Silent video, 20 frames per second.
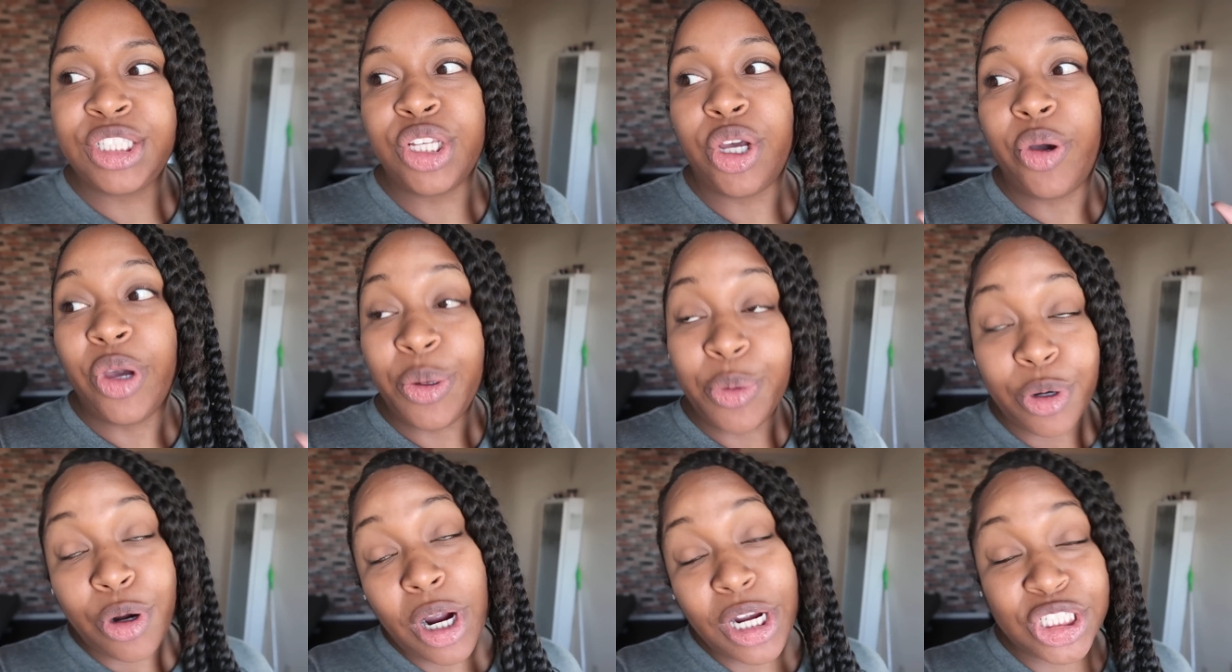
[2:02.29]
And so
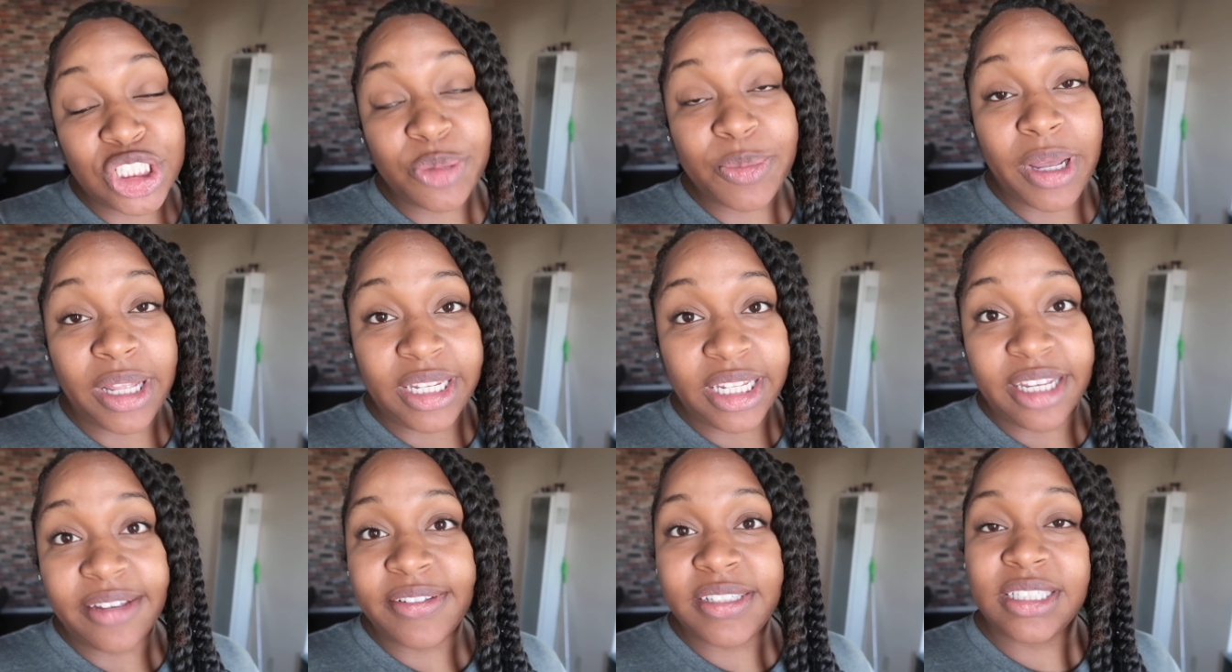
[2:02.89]
in regards to my
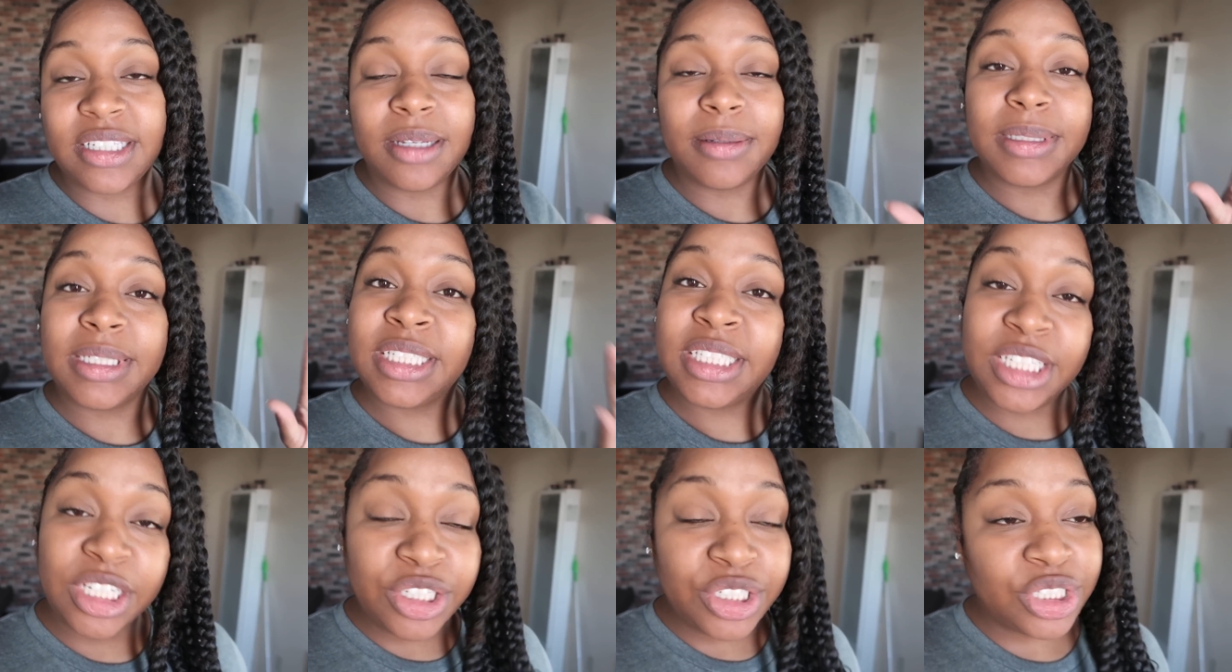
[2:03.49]
lifts,
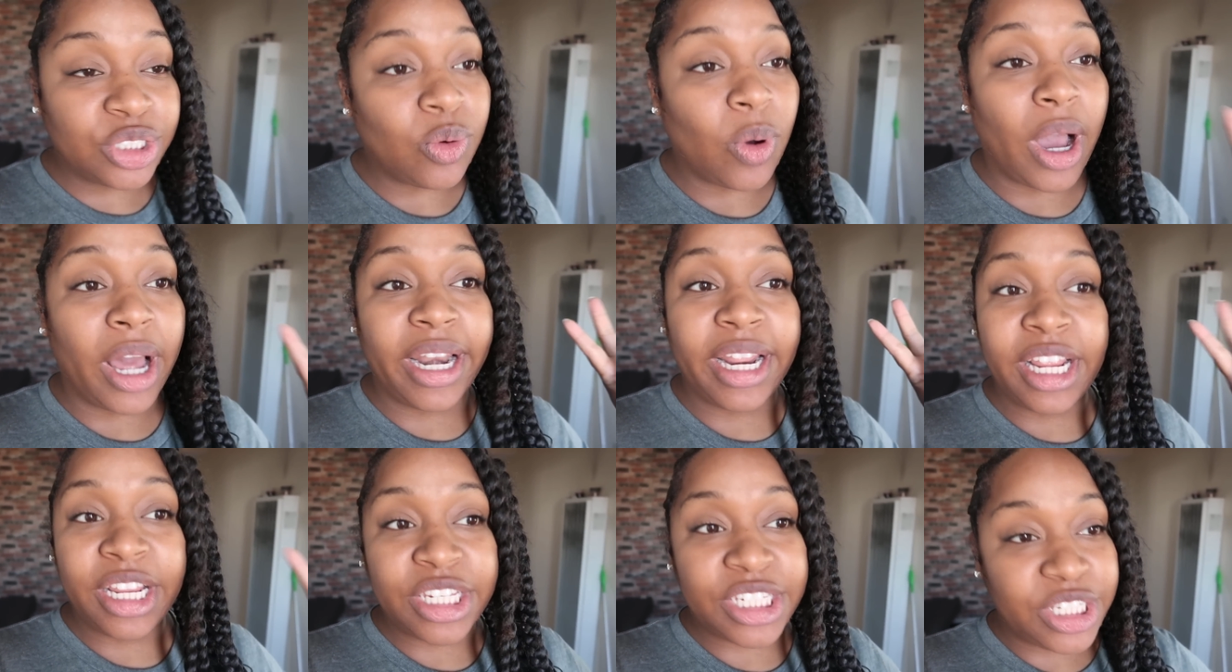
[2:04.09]
still
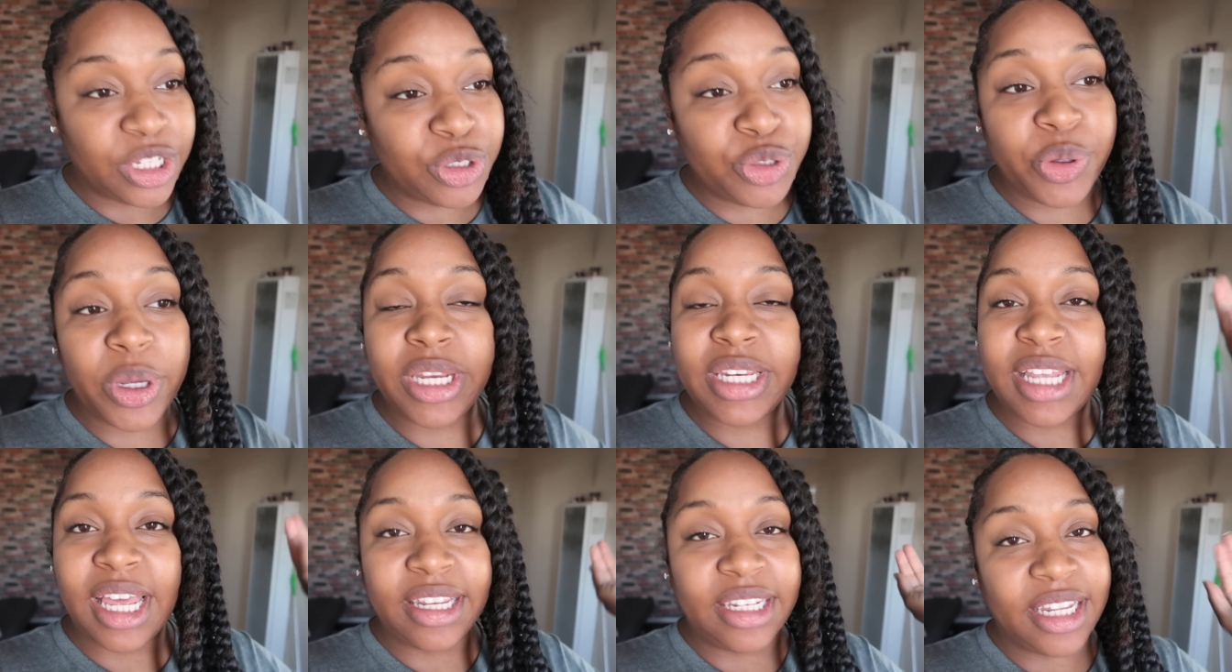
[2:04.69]
squatting, still
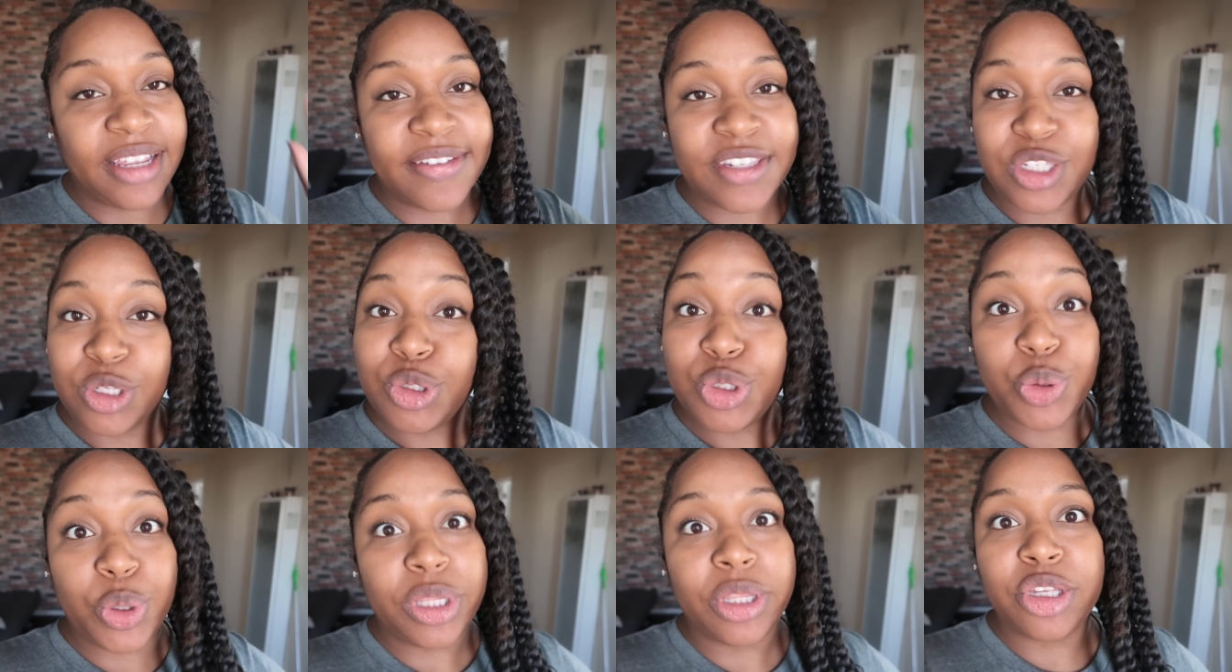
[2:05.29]
doing deadlifts,
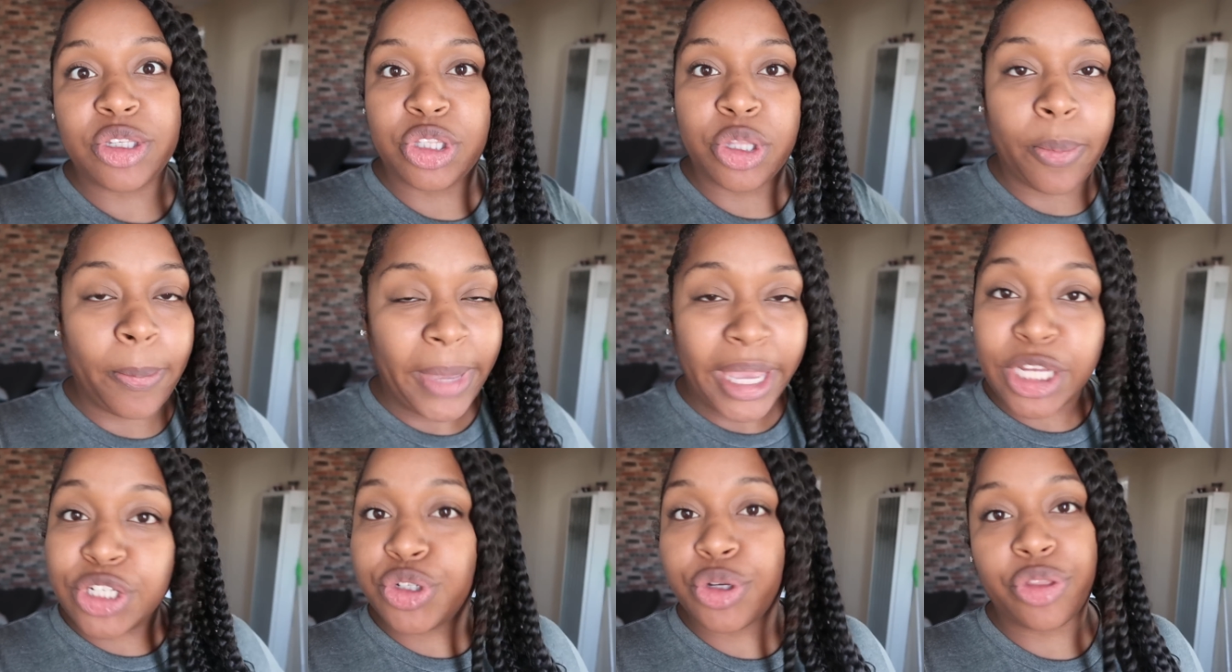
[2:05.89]
still doing the, the
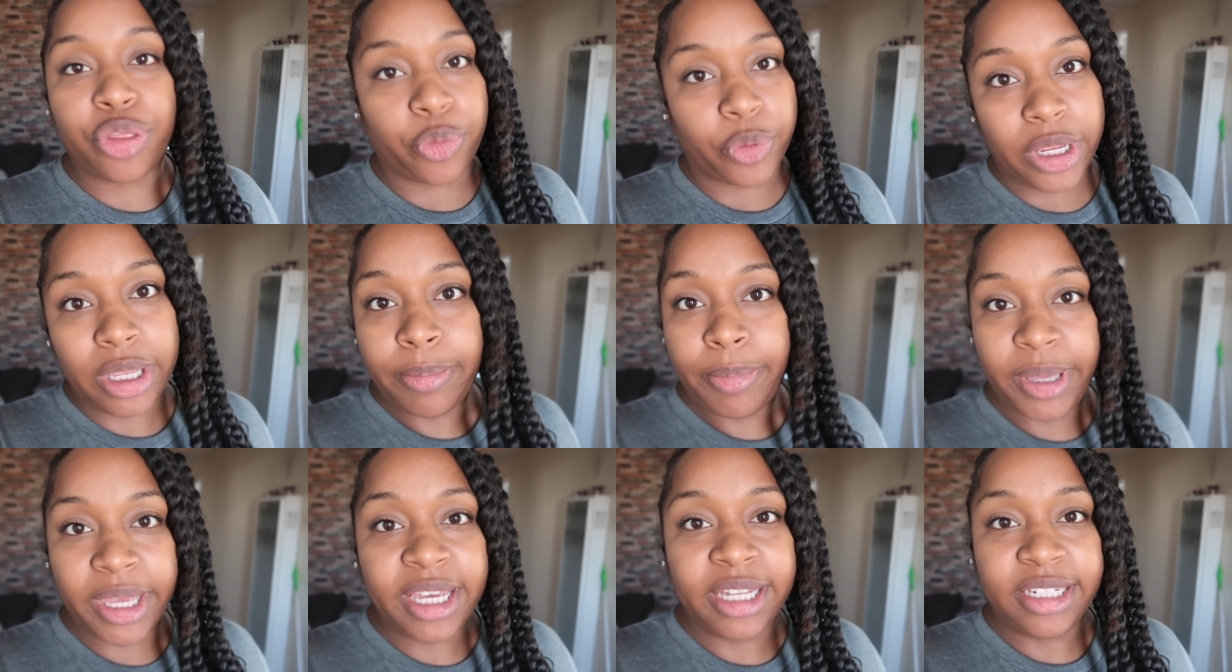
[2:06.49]
major
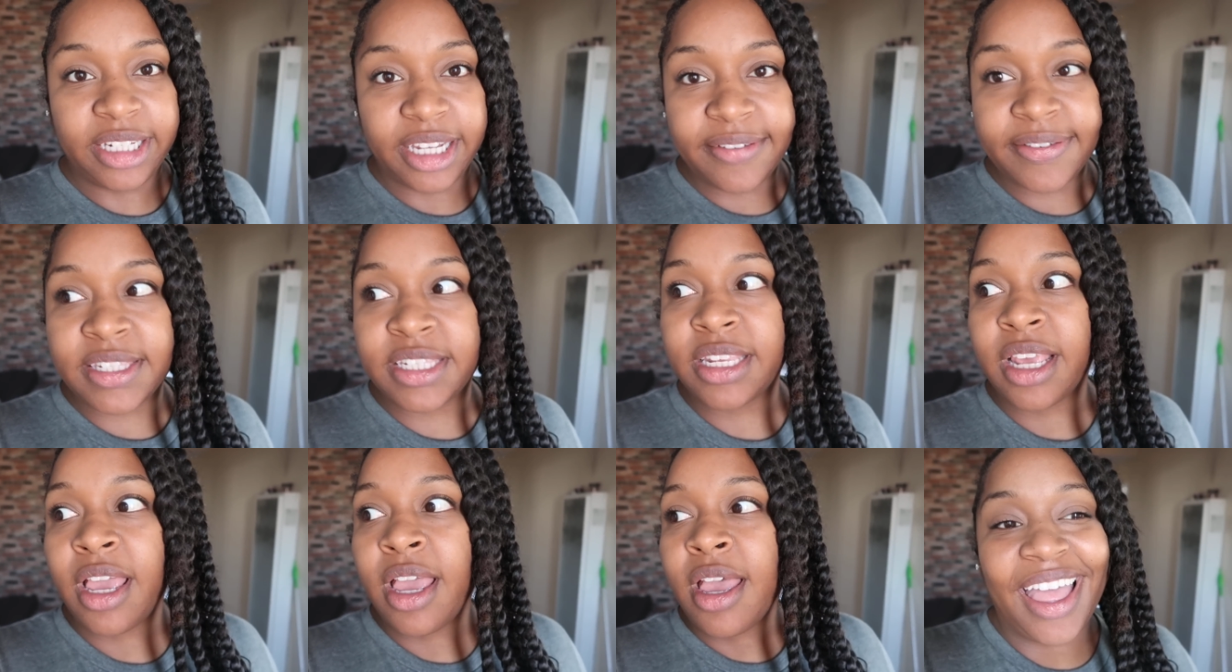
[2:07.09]
three big lifts.